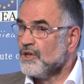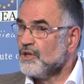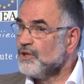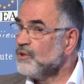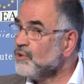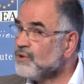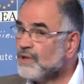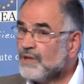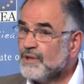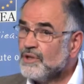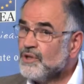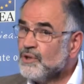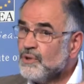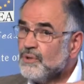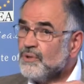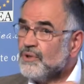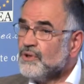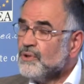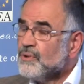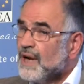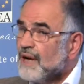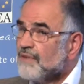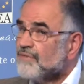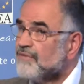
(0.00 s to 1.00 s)

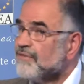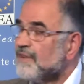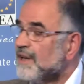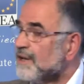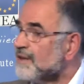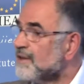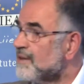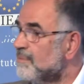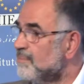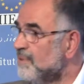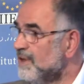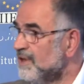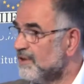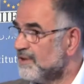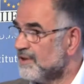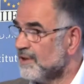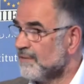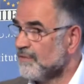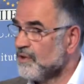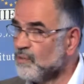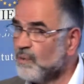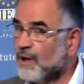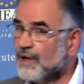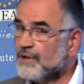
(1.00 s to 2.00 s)
You have flexibility.
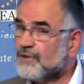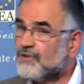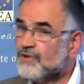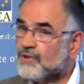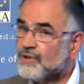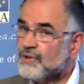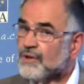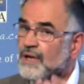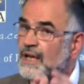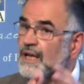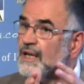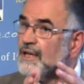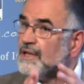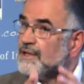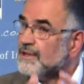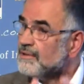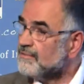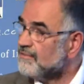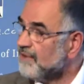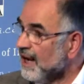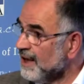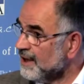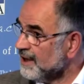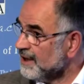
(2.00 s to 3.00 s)
If you want to
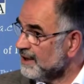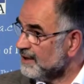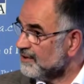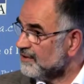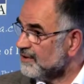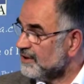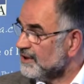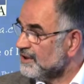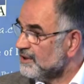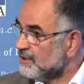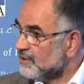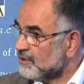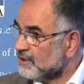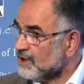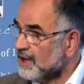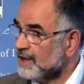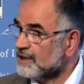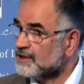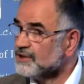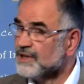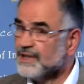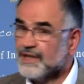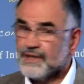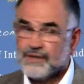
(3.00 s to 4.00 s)
divide your
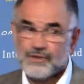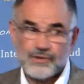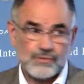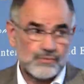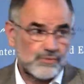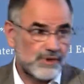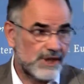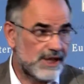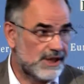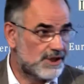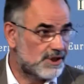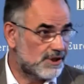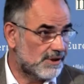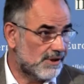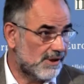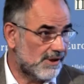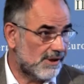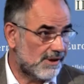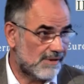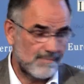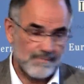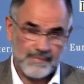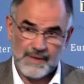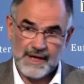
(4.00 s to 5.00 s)
country into
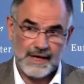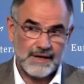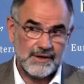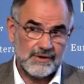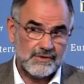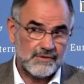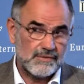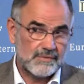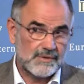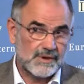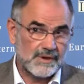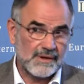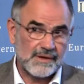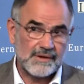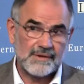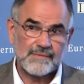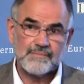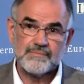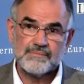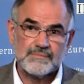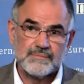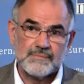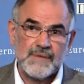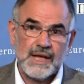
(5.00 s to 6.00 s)
regions, and there's
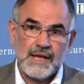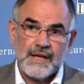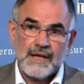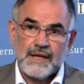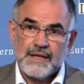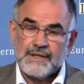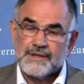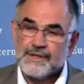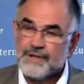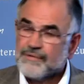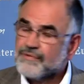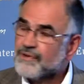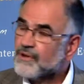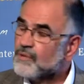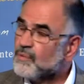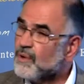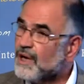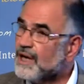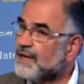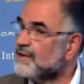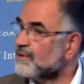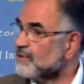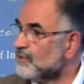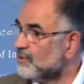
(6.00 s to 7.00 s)
different
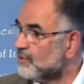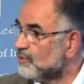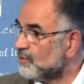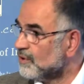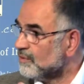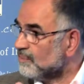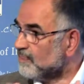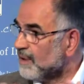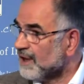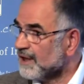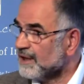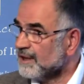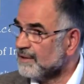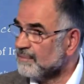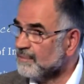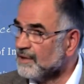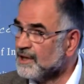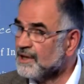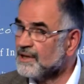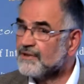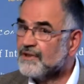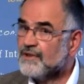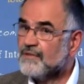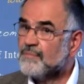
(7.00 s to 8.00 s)
ways, you can do it by
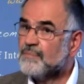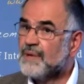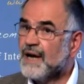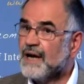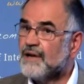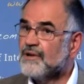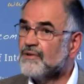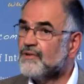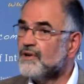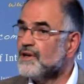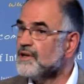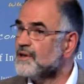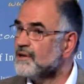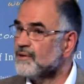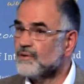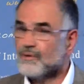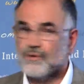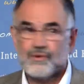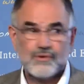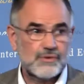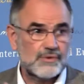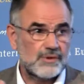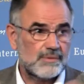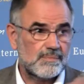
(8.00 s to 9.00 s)
administrative boundaries, you
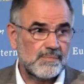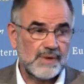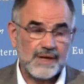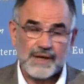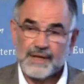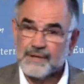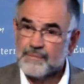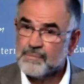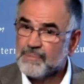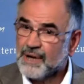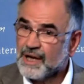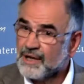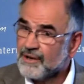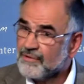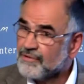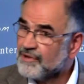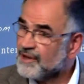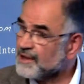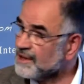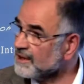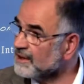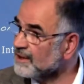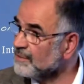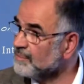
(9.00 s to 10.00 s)
can do it by
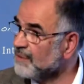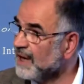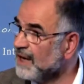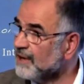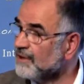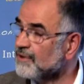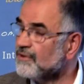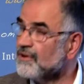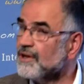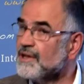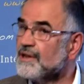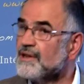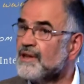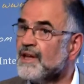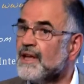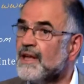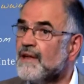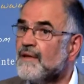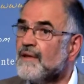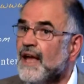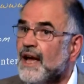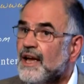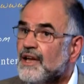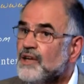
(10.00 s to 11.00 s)
biophysical boundaries,
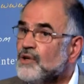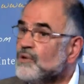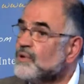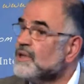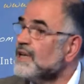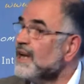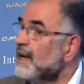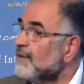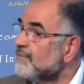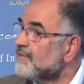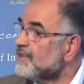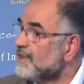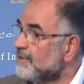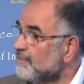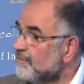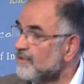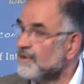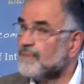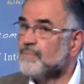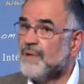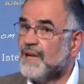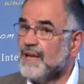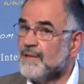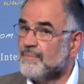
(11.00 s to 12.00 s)
you can have
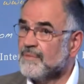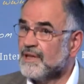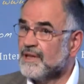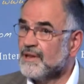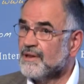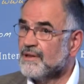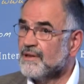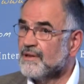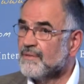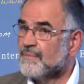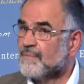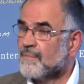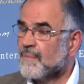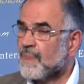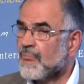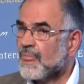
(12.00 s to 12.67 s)
different payments.